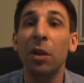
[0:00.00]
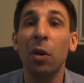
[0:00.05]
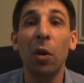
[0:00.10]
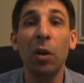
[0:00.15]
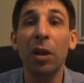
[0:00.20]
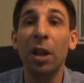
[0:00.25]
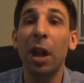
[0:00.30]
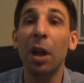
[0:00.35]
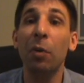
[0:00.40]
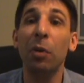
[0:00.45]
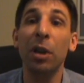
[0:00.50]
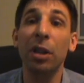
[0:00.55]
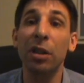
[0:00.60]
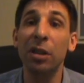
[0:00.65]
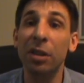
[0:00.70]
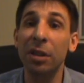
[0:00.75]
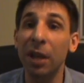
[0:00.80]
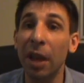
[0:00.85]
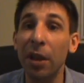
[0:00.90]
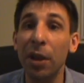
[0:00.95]
okay, we
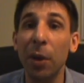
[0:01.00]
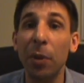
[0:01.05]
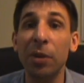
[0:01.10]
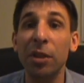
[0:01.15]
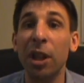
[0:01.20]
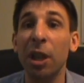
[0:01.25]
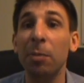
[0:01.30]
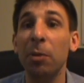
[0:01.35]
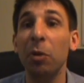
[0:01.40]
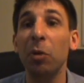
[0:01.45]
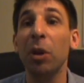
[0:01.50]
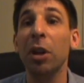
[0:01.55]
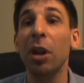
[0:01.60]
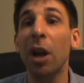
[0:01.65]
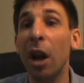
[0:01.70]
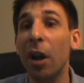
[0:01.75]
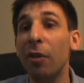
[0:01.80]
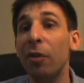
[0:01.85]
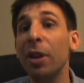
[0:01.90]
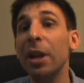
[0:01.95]
said there was going to be
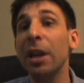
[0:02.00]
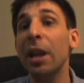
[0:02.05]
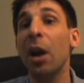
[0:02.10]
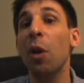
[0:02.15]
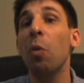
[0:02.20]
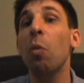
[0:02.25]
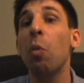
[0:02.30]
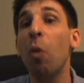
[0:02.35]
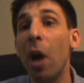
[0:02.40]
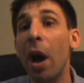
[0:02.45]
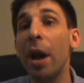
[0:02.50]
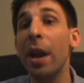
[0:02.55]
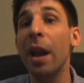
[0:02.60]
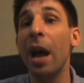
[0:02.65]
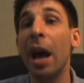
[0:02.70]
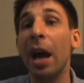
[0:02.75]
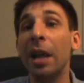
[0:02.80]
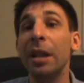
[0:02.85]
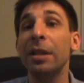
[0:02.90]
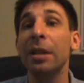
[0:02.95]
recovery, yet one
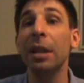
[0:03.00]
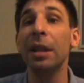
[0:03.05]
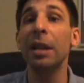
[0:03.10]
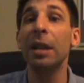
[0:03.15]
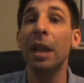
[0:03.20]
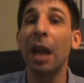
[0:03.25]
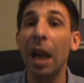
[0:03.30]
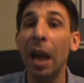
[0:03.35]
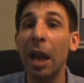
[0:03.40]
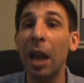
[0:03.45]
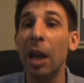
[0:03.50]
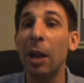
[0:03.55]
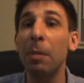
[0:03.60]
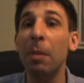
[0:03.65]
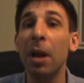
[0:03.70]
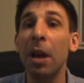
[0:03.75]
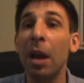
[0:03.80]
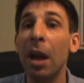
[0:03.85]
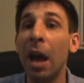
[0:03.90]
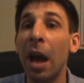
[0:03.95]
hasn't
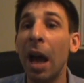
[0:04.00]
came.